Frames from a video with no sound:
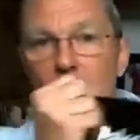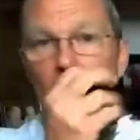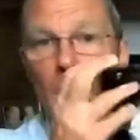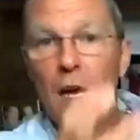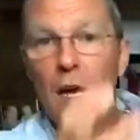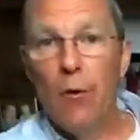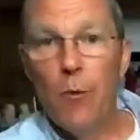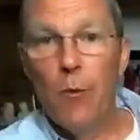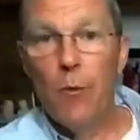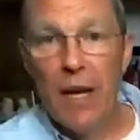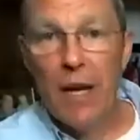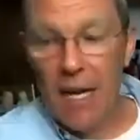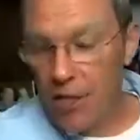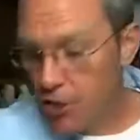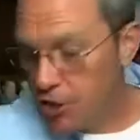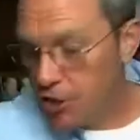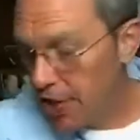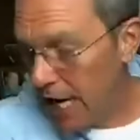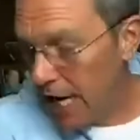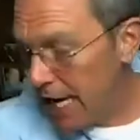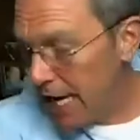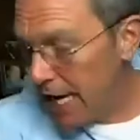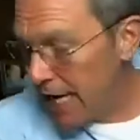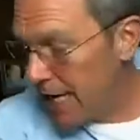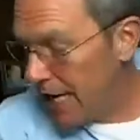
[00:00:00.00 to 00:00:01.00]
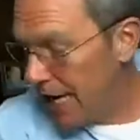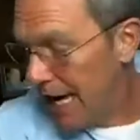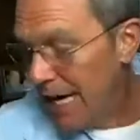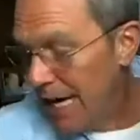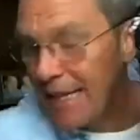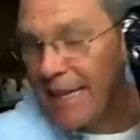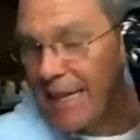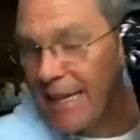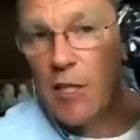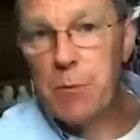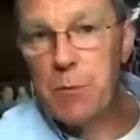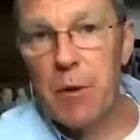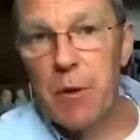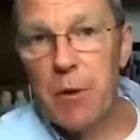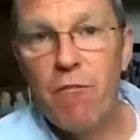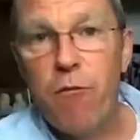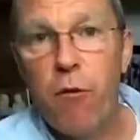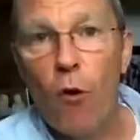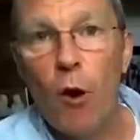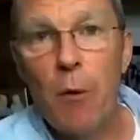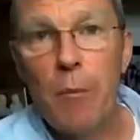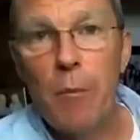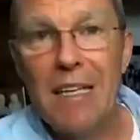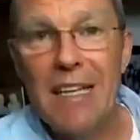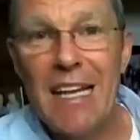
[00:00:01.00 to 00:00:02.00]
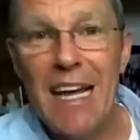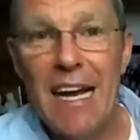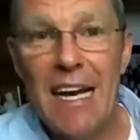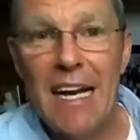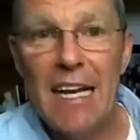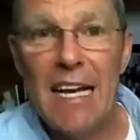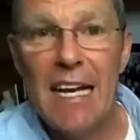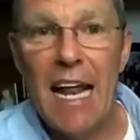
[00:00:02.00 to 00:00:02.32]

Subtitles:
We got a shake that has been formulated